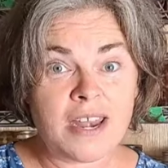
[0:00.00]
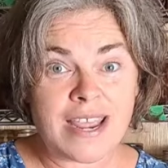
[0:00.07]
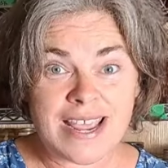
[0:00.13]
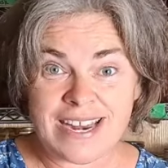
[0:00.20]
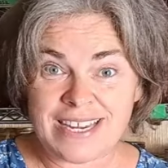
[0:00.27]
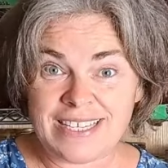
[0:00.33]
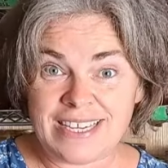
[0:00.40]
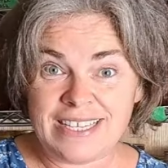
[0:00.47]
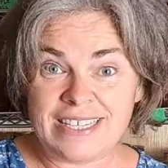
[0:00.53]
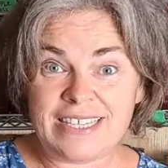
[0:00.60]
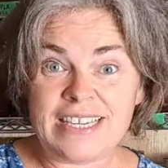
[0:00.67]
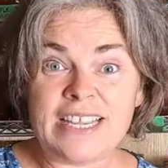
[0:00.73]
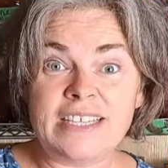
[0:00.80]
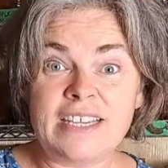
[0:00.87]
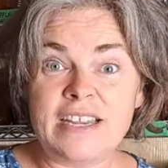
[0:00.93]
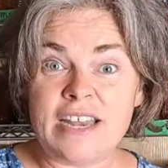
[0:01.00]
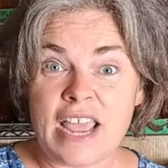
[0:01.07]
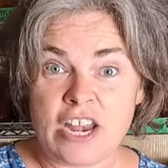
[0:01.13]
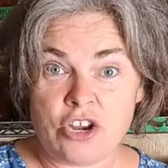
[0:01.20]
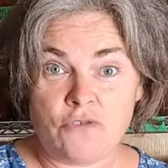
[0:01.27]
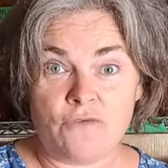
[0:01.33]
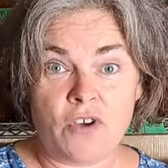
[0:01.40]
it is in season and
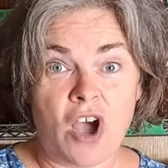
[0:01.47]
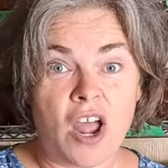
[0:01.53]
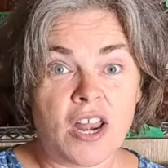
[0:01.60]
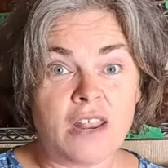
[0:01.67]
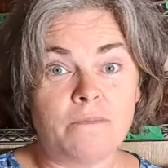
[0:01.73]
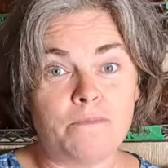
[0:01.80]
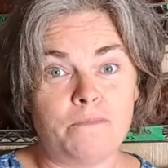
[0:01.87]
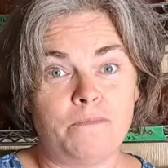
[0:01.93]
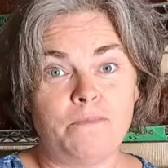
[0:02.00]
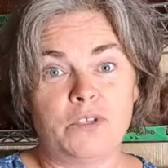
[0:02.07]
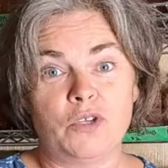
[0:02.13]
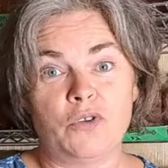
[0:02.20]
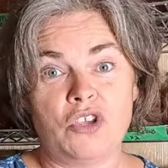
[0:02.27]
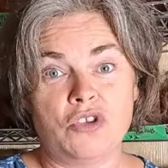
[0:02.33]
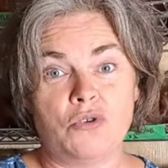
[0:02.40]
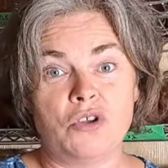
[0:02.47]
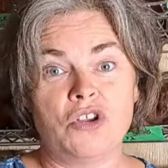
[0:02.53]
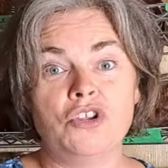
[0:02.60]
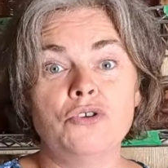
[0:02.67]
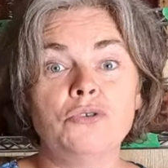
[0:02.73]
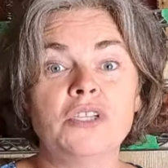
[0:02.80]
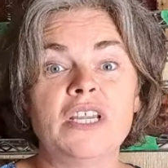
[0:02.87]
you've got it so that you can
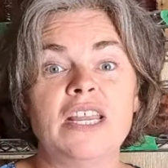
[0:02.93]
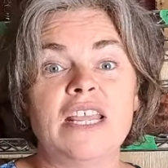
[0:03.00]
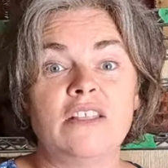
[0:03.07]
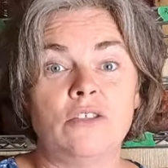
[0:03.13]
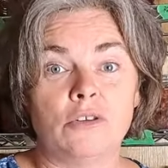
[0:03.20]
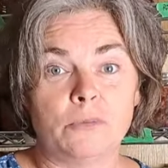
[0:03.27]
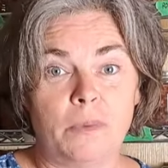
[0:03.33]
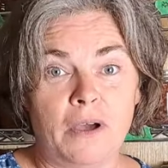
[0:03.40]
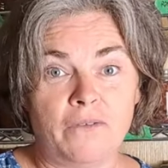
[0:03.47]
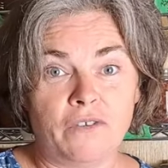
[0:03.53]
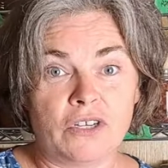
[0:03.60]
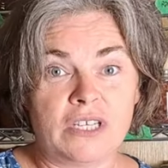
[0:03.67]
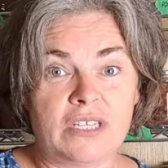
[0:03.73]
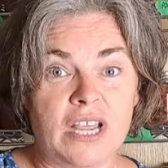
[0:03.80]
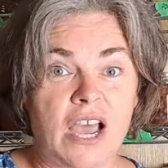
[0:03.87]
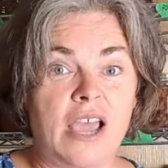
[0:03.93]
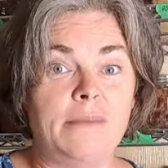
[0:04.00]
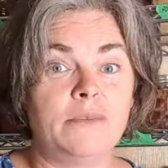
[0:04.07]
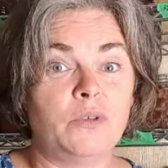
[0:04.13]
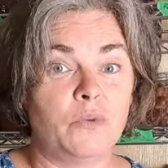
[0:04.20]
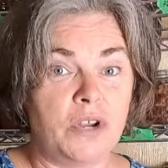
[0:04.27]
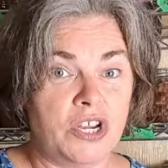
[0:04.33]
use it in those buffer times
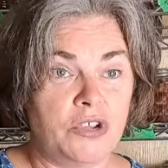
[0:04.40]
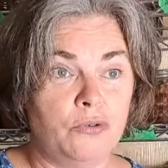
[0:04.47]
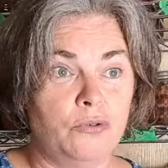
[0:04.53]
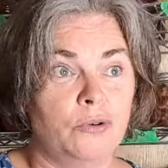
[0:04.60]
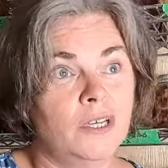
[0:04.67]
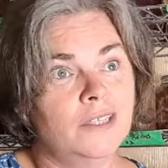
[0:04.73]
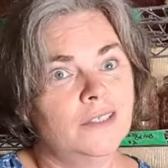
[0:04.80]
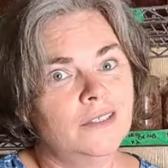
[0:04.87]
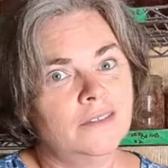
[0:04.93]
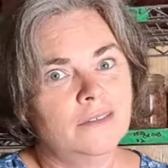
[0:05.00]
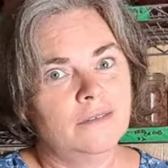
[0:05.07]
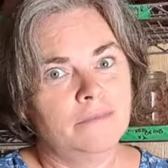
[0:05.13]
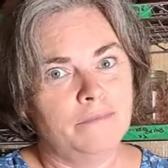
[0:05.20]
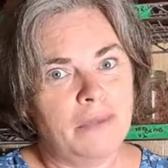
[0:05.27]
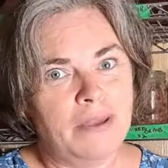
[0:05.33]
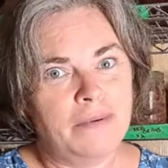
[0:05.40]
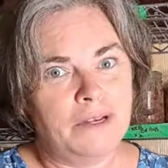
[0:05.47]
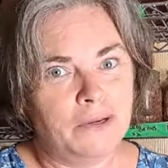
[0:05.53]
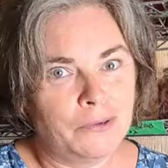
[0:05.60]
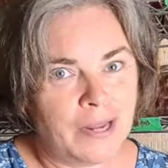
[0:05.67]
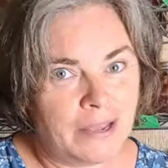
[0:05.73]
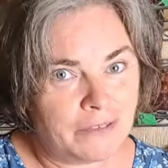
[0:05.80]
when you maybe don't
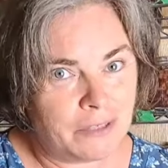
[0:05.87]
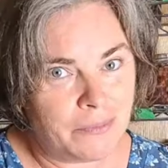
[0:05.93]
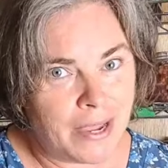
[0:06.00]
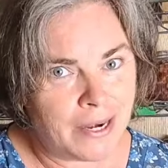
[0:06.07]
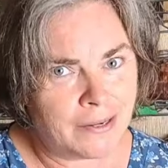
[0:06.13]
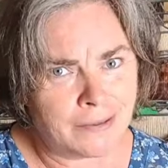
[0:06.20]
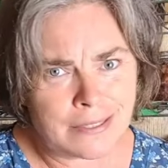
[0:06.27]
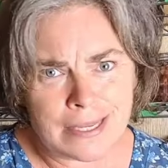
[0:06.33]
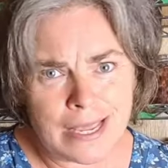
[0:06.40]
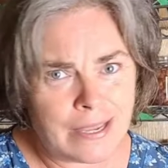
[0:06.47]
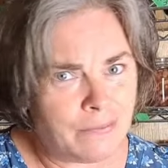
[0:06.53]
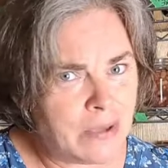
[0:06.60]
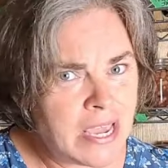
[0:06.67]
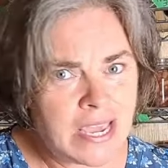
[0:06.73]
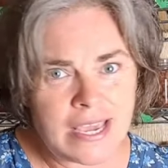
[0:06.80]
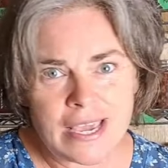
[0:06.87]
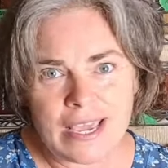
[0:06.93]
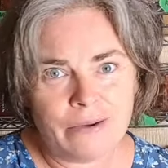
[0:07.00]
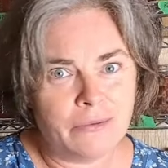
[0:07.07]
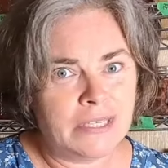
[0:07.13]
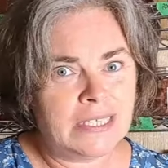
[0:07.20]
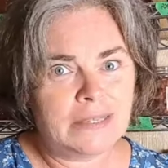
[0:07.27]
have tomatoes like me. It
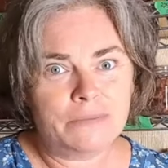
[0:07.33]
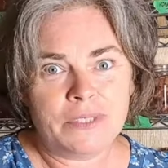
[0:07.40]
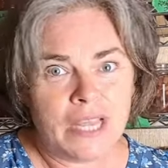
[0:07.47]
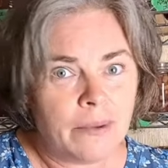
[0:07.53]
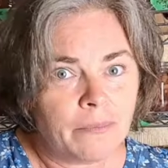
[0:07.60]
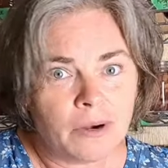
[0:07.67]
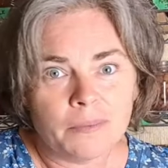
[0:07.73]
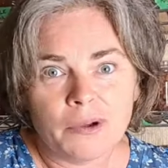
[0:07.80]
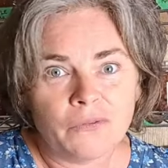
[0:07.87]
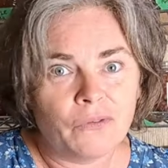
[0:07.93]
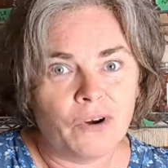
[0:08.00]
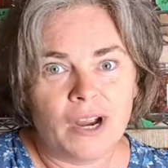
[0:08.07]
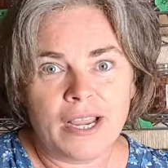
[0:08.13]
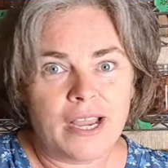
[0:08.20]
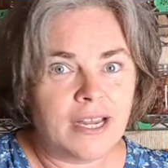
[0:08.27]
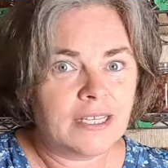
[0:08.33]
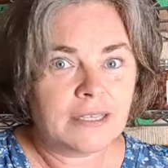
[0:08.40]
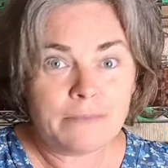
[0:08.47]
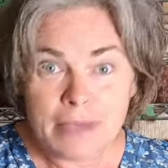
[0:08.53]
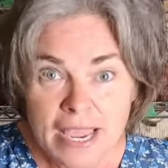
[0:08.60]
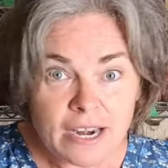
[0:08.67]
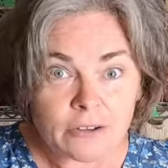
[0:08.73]
was September before I got
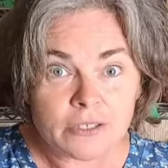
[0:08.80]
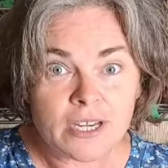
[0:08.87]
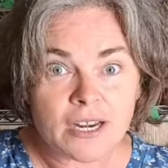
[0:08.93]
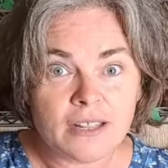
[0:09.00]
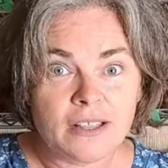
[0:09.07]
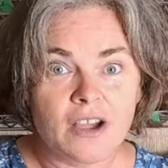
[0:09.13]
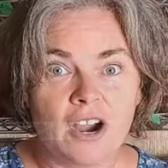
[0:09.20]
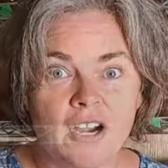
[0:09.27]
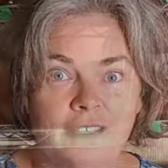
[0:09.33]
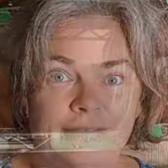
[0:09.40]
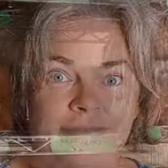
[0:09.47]
tomatoes out of the garden.